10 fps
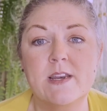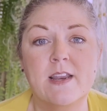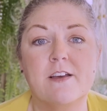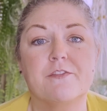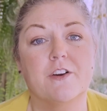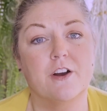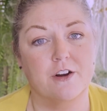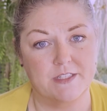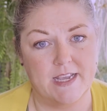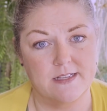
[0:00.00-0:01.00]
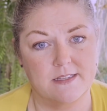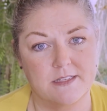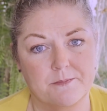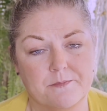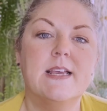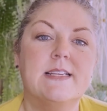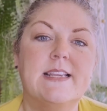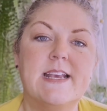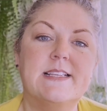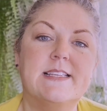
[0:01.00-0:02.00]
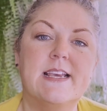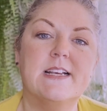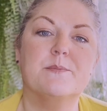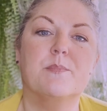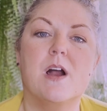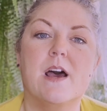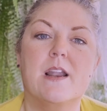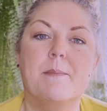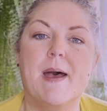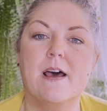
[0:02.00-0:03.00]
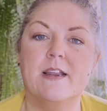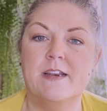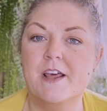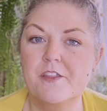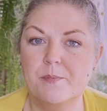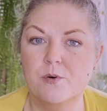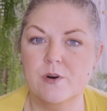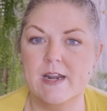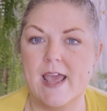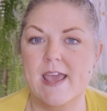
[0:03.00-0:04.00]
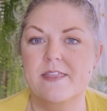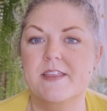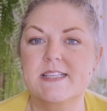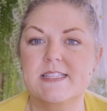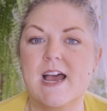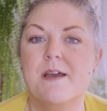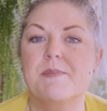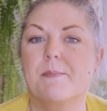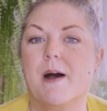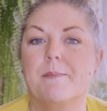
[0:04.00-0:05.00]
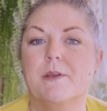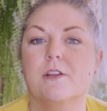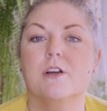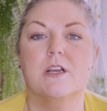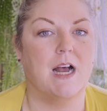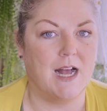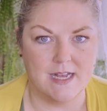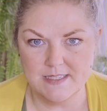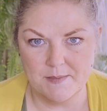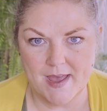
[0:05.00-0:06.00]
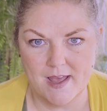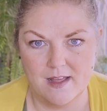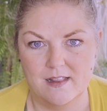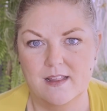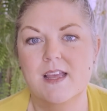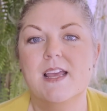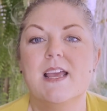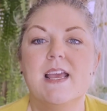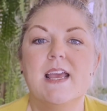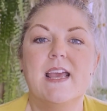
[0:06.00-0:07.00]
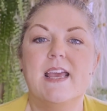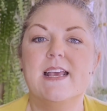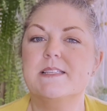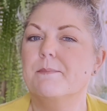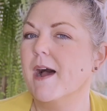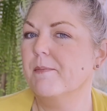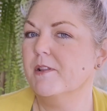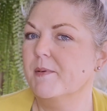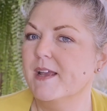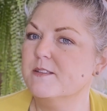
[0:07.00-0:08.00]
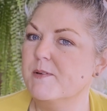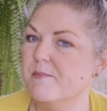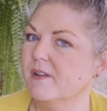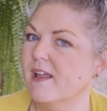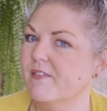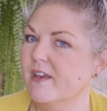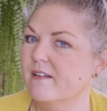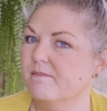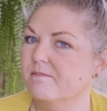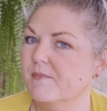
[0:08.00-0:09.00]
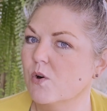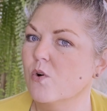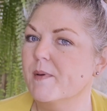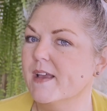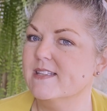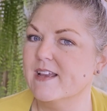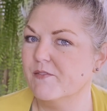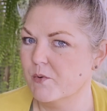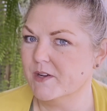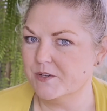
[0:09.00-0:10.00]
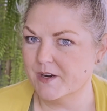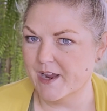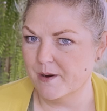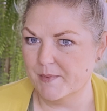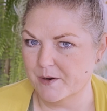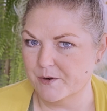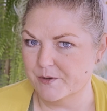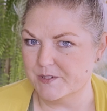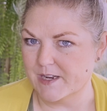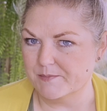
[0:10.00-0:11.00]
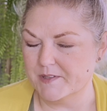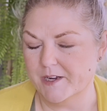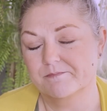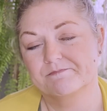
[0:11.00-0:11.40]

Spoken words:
enough for her taste. Day 6 brought about another port day, this time the popular Cozumel. Is it popular because people love it, or because every Western Caribbean cruise stops there?